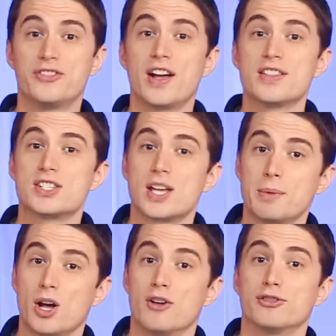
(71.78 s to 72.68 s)
you found this
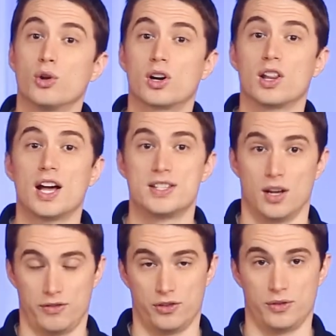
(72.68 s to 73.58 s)
segment on floor glides
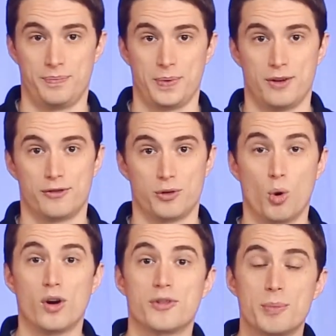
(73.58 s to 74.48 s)
helpful. For
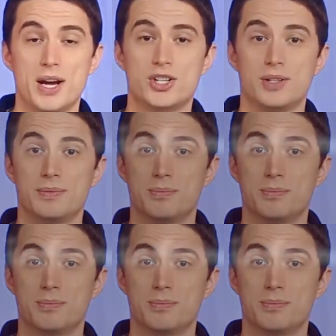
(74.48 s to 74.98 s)
more information,